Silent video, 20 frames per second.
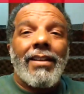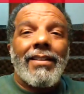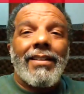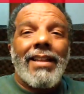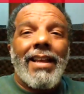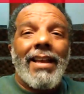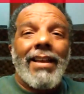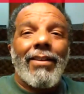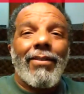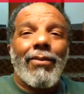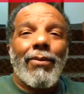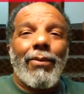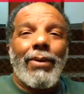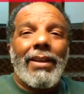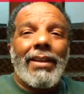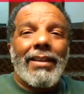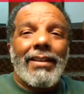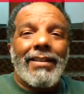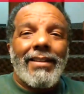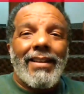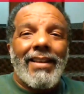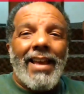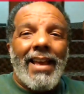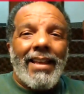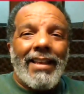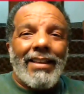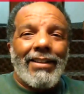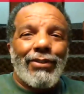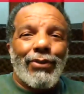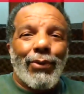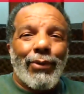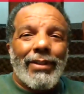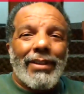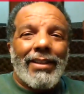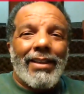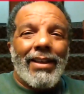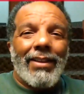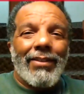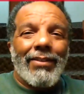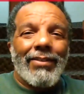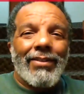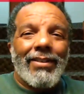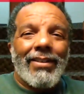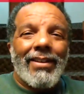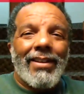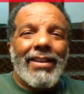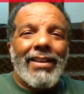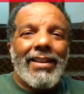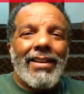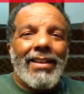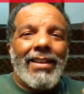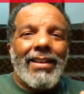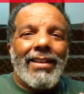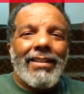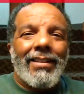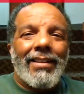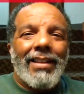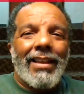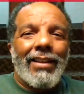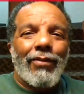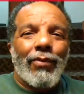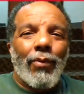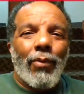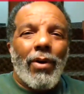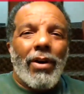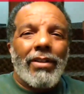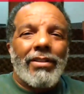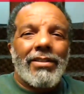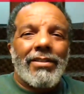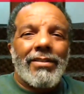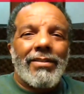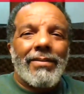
that we can enjoy together. Thanks for watching.